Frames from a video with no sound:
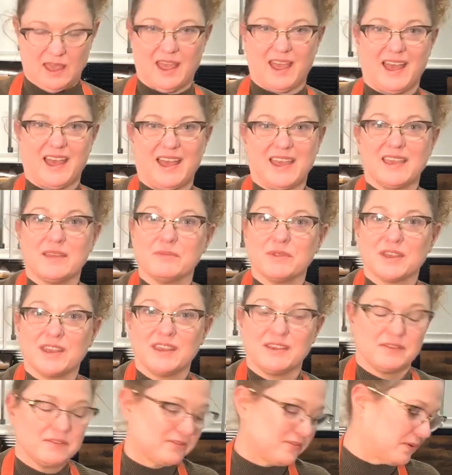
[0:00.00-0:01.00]
I am
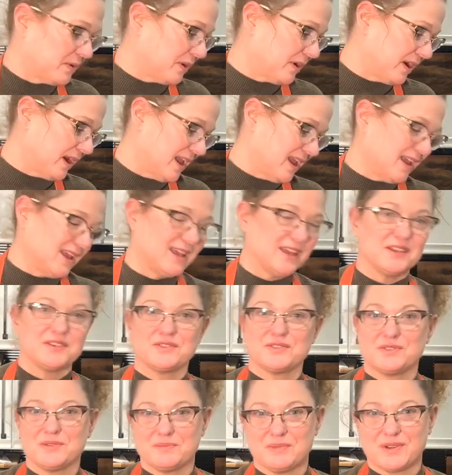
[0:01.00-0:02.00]
looking for a
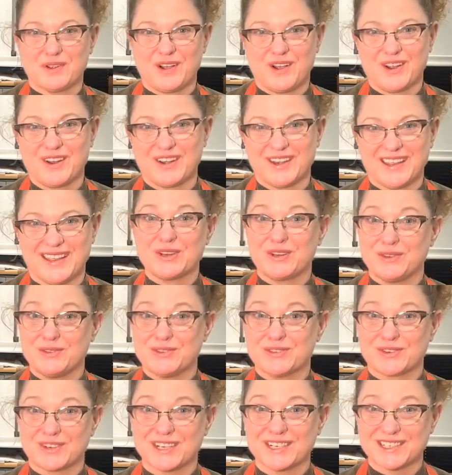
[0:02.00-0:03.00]
super hearty,
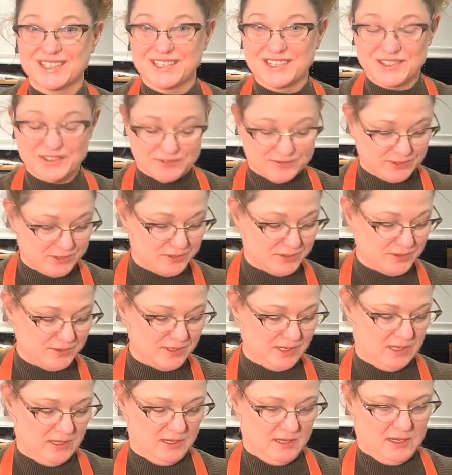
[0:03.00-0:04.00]
nutritious
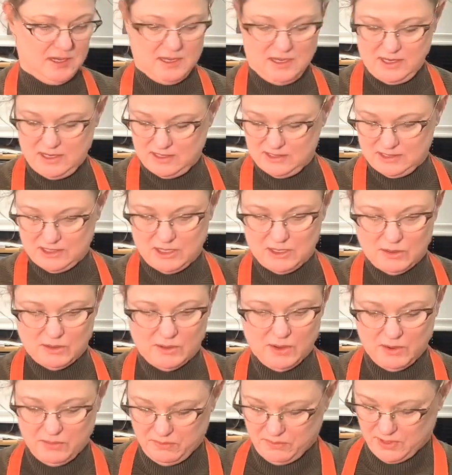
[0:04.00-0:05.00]
food.
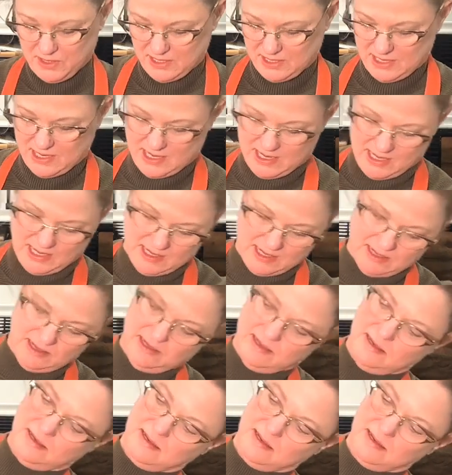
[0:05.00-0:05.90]
So we're gonna add,